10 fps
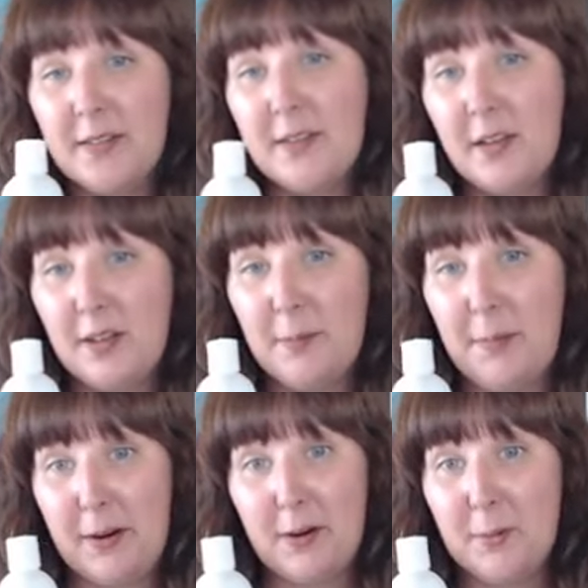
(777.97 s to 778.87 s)
are
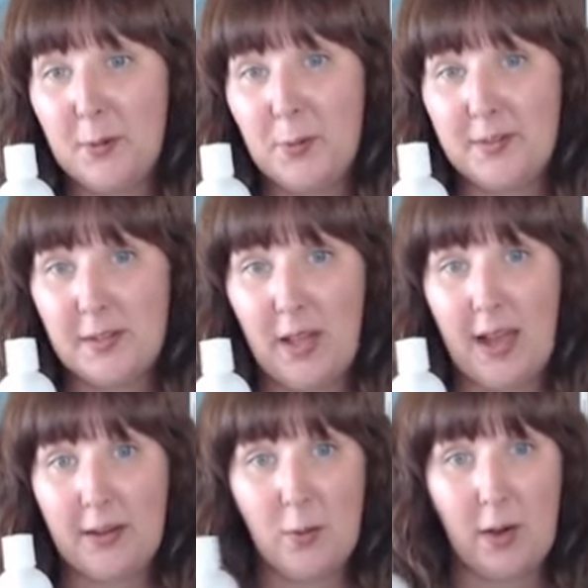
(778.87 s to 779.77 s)
comparable with
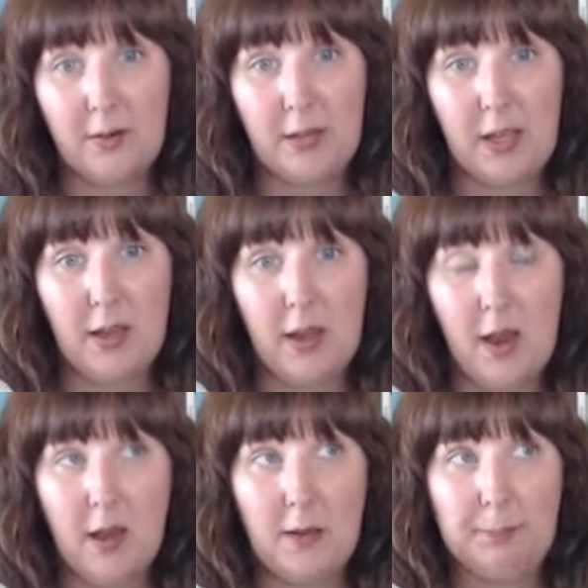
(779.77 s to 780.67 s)
salon quality
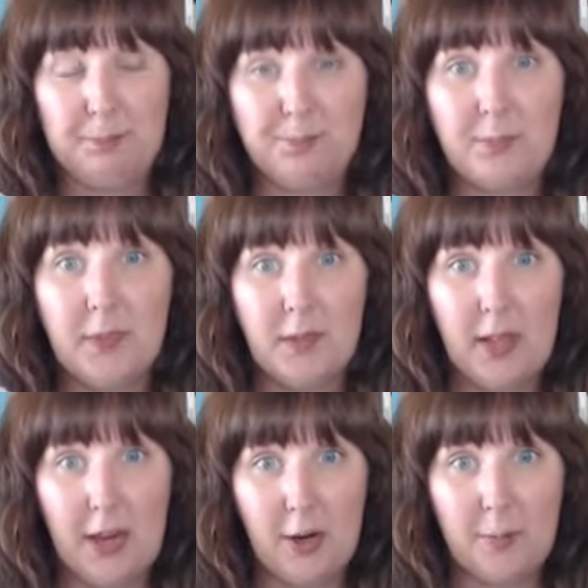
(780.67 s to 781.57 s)

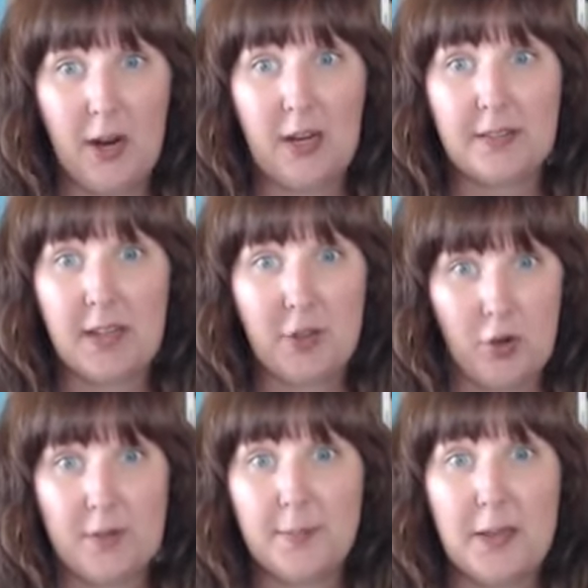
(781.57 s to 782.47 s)
hair products, and
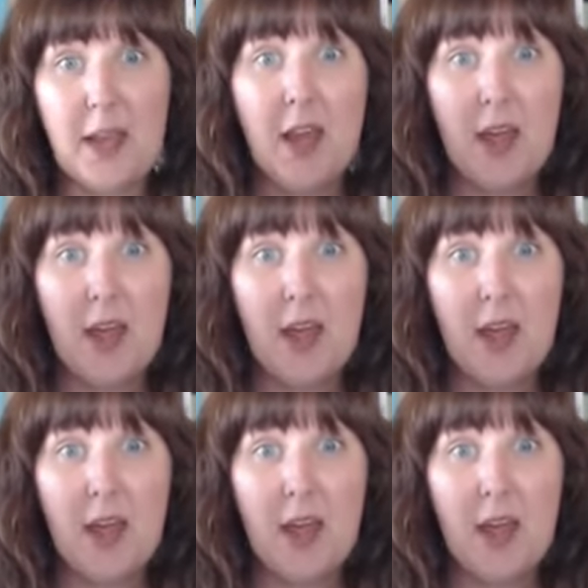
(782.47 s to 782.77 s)
trust me,